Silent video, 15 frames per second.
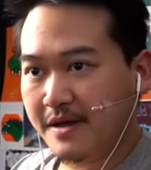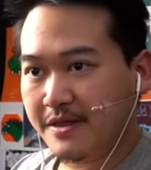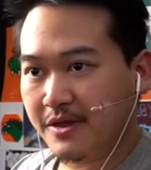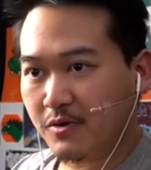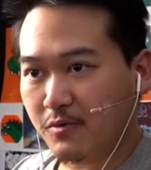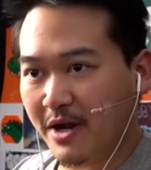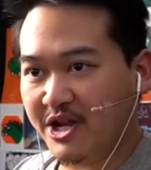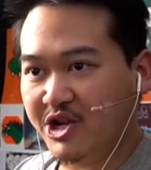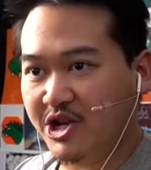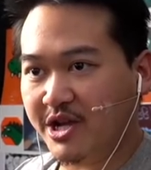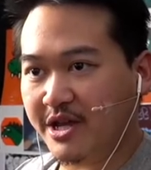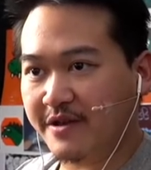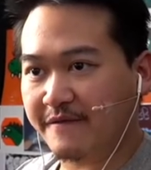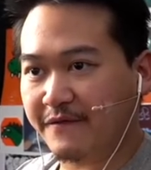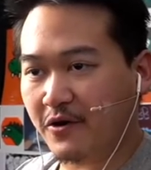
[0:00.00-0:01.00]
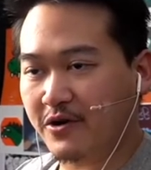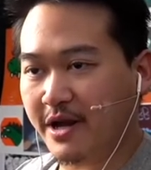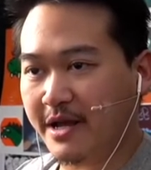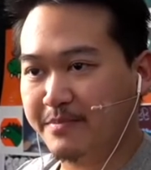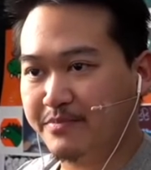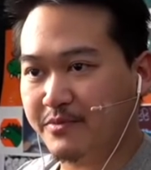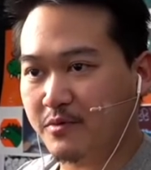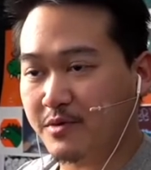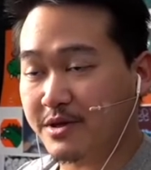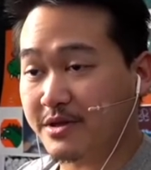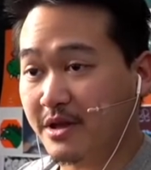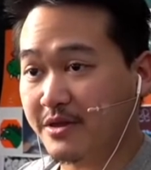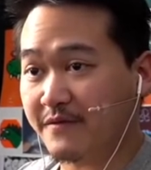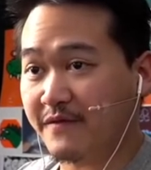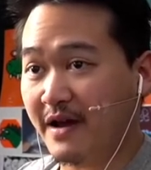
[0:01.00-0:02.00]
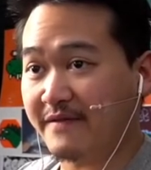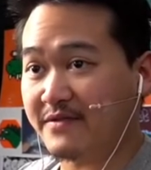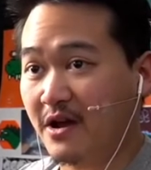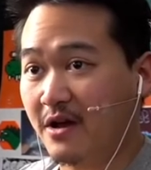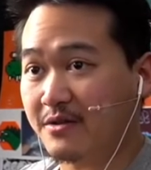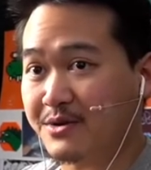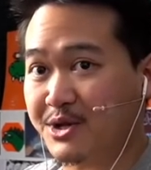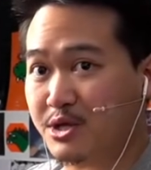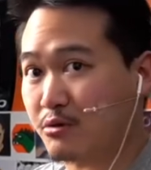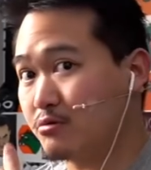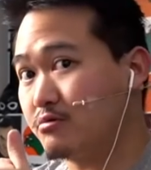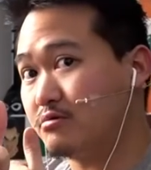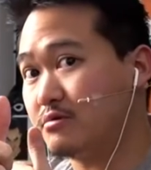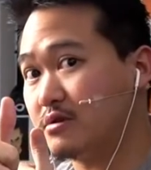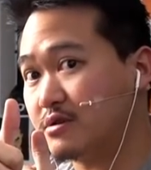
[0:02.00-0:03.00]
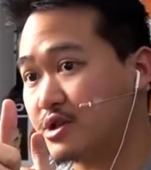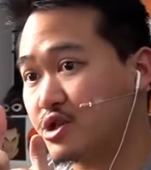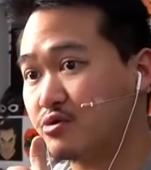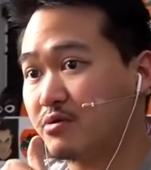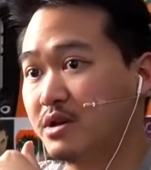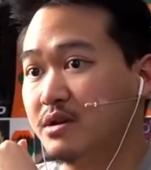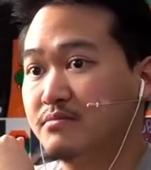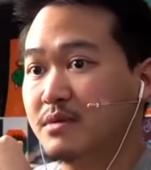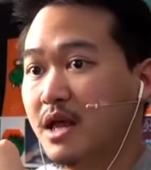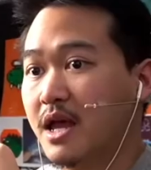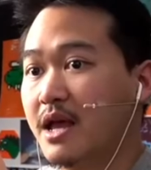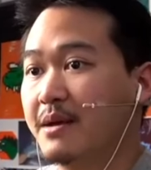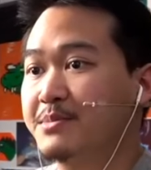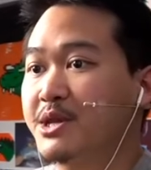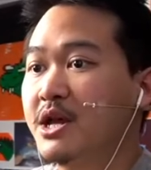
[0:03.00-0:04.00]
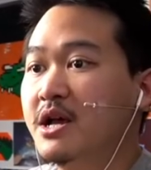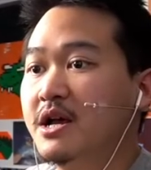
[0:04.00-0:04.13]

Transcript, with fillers: The Raging Infernape with another $5 through the Streamlabs.